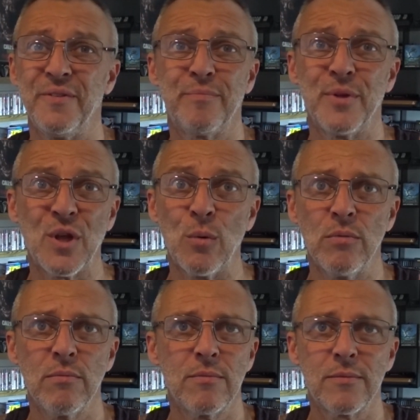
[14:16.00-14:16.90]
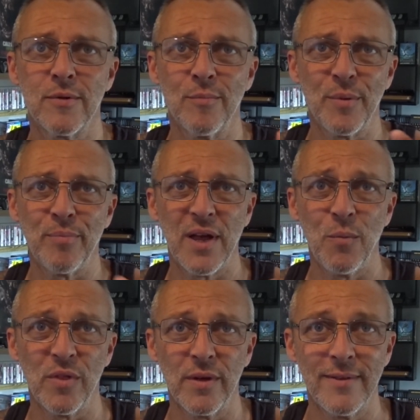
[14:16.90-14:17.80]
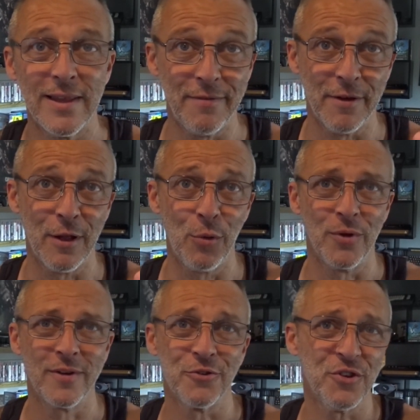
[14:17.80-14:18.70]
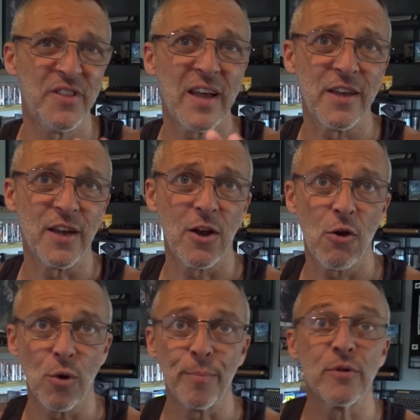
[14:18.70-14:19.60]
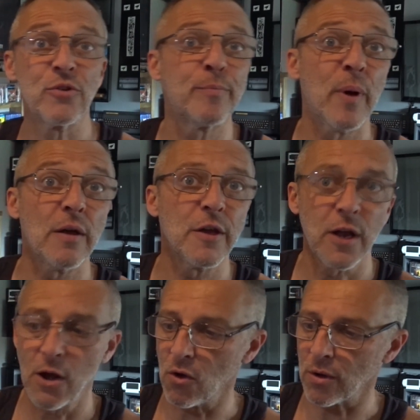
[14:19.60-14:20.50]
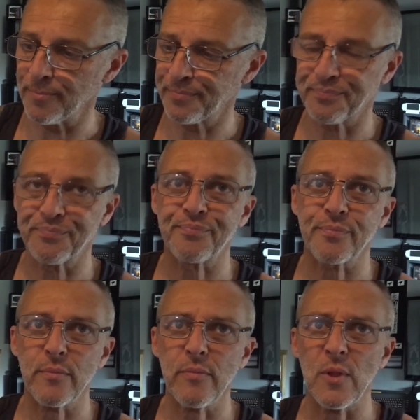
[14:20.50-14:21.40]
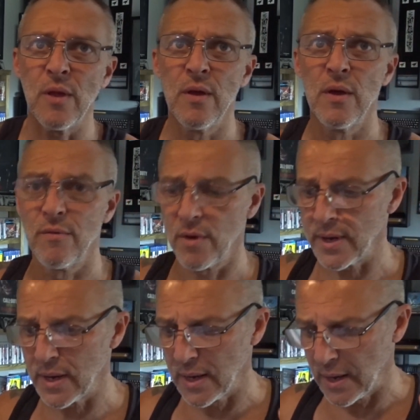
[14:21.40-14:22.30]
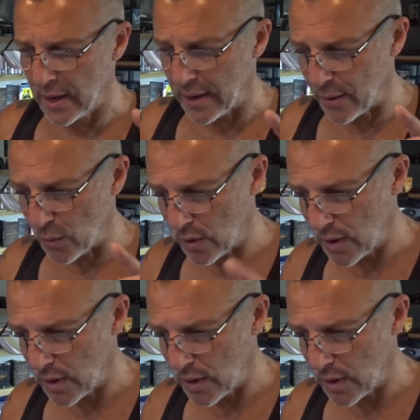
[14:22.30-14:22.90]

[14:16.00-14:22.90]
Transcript: but don't be playing with it. Leave it alone, because it'll knacker your clock up, because it's part of your clock. Right, now